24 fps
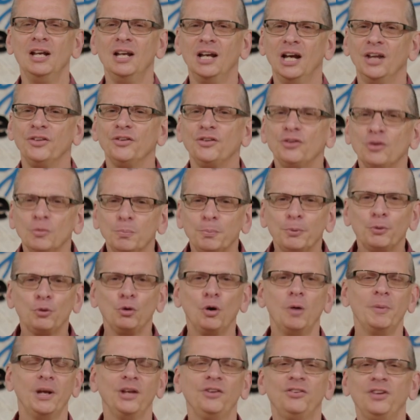And there's a
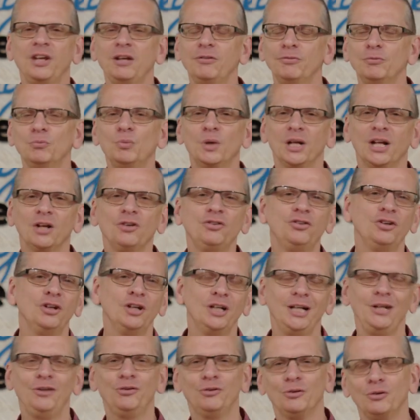promise, even when I
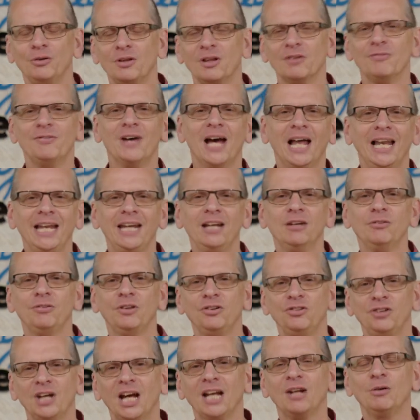journey through the valley of the
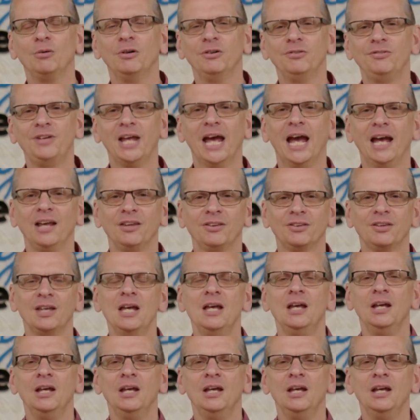shadow of death,